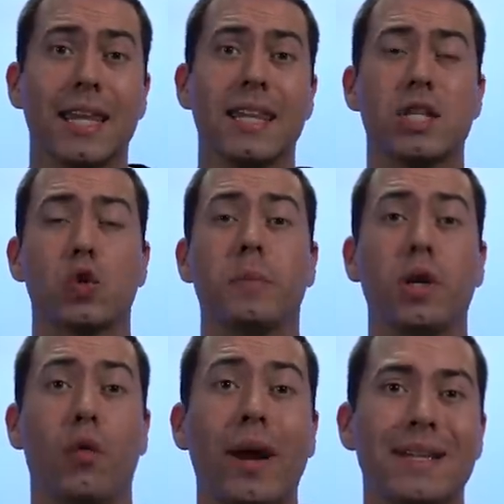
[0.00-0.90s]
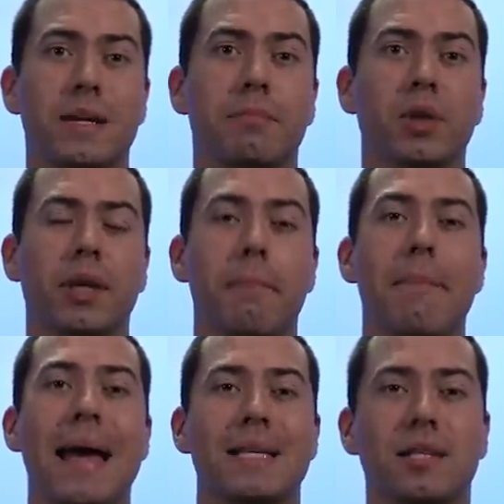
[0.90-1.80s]
then this would be great to build a
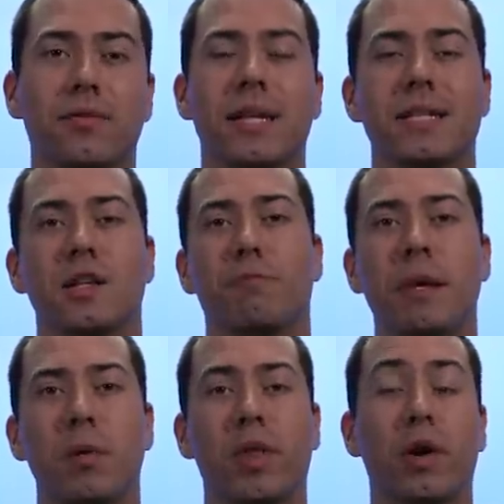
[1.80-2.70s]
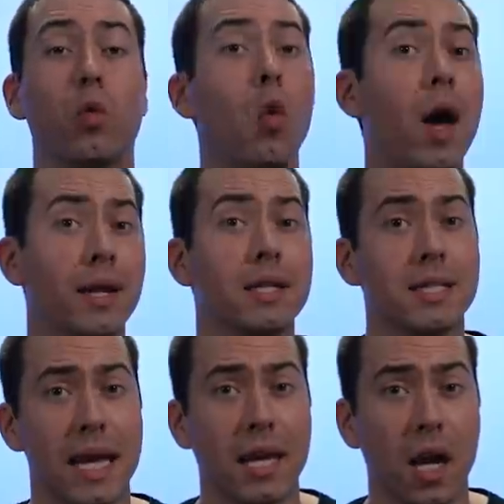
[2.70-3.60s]
massive list of people that are wanting to
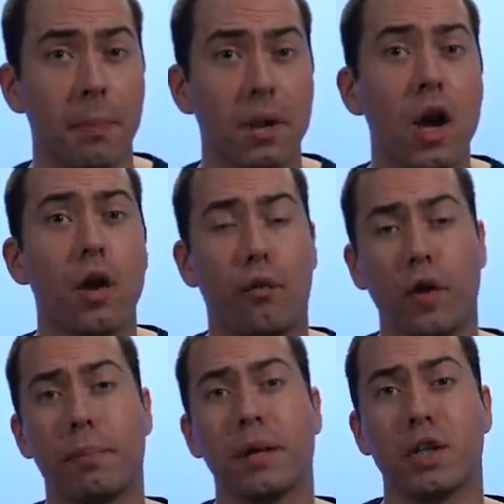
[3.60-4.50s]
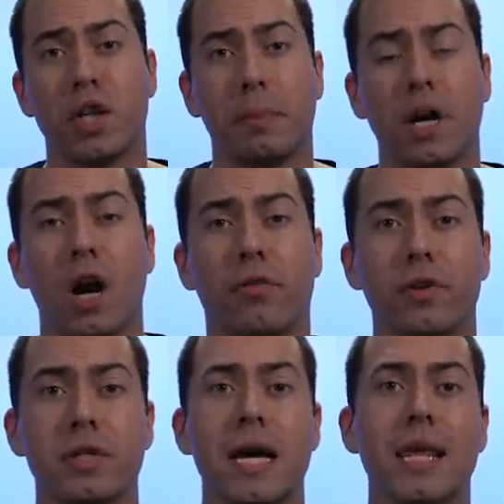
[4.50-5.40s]
take up free plus shipping
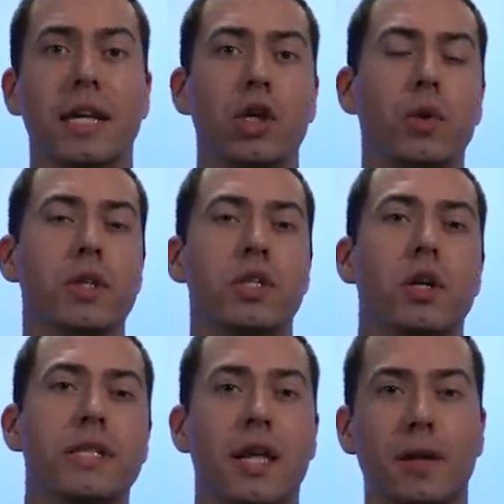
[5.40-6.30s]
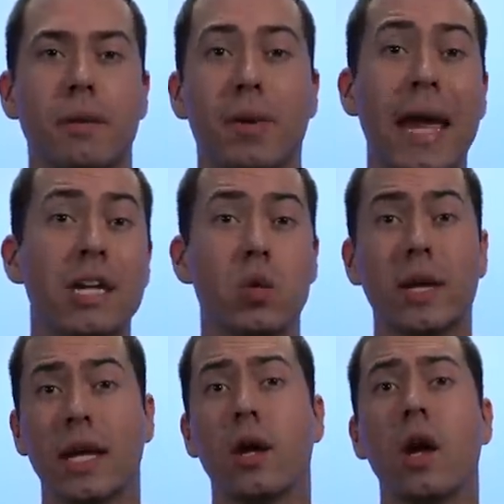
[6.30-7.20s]
offers. Then you can start telling people, hey, do you
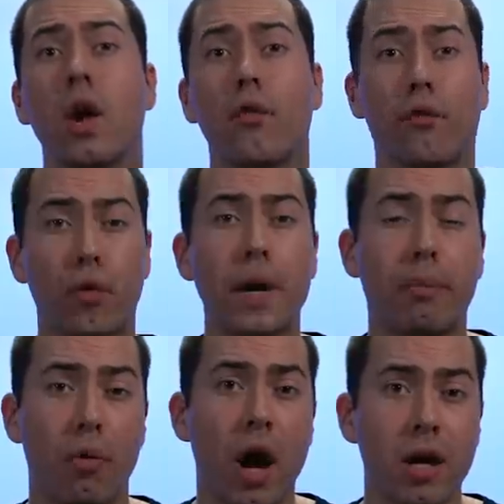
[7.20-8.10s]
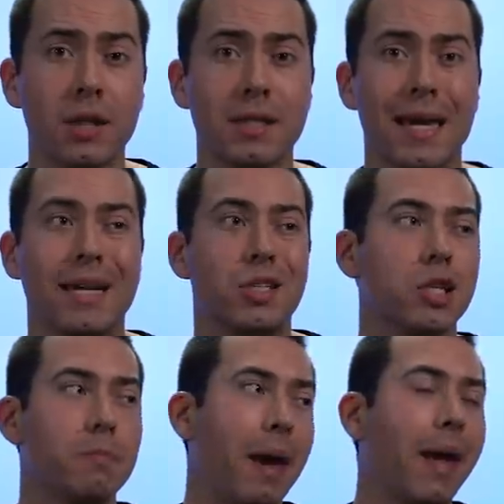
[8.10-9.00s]
want to get free products and
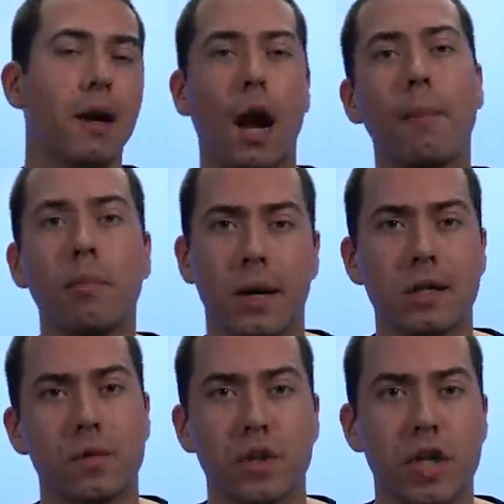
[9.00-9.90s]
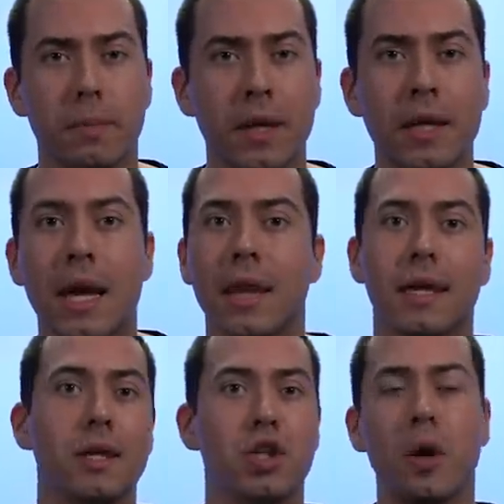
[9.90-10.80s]
just pay a couple bucks for shipping? And
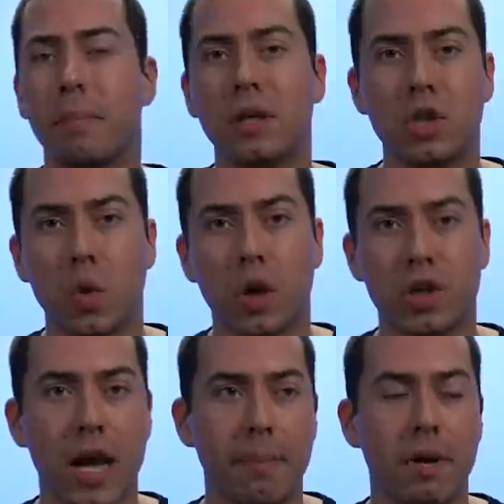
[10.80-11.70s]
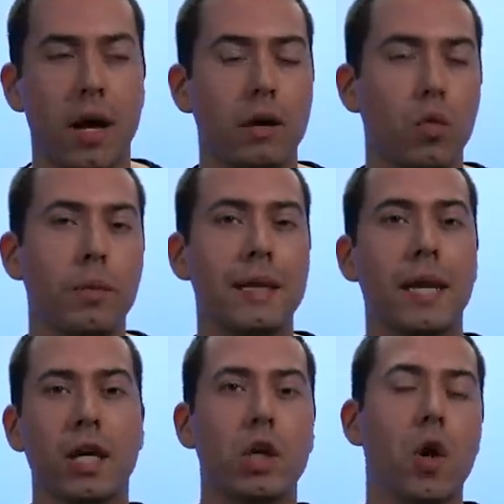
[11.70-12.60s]
then jump into our chatbot and we'll be
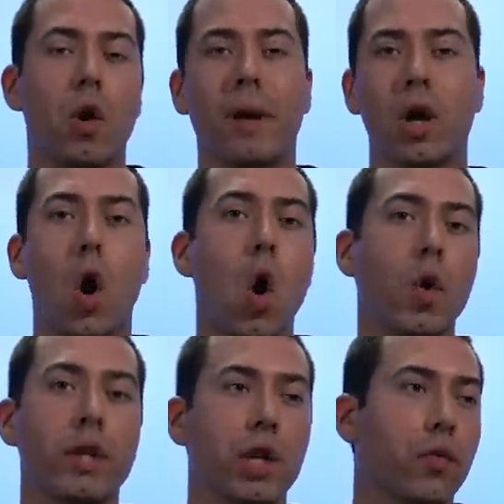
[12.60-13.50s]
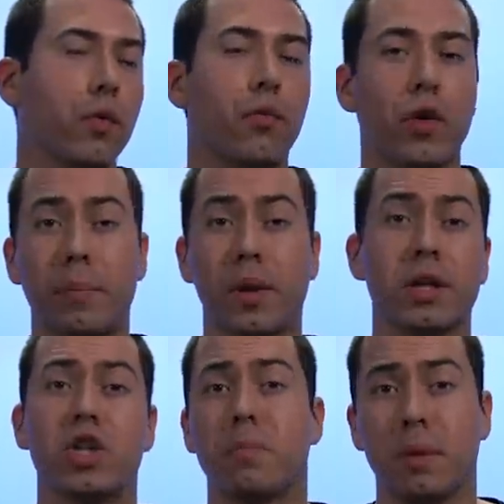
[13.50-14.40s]
letting you know about all the different free
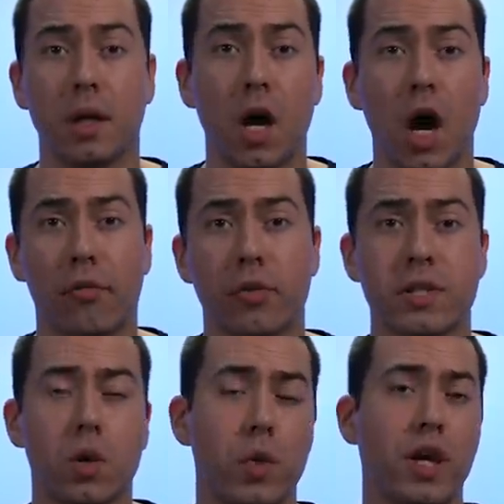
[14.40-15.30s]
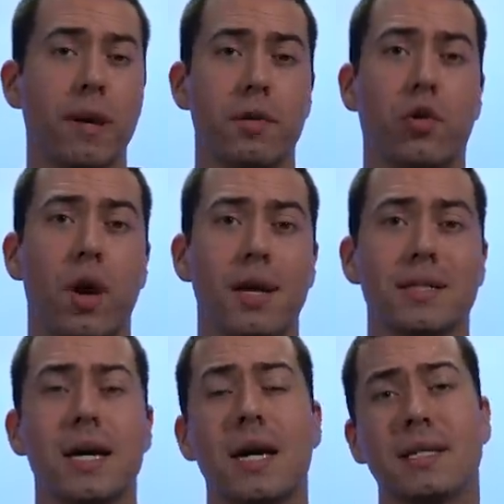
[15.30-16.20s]
plus shipping offers that we come
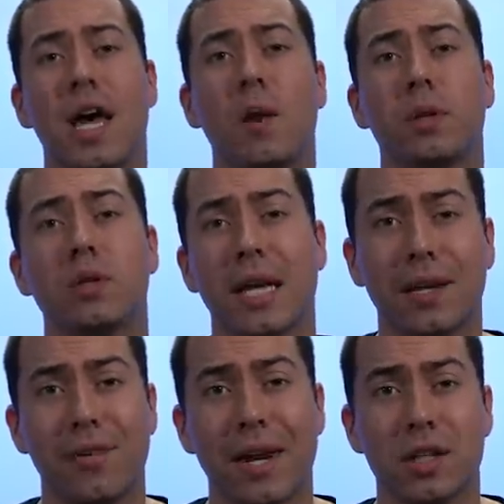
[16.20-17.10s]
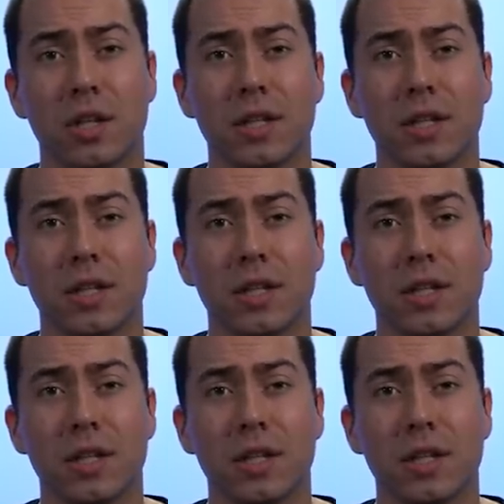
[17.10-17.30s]
across to help you take advantage of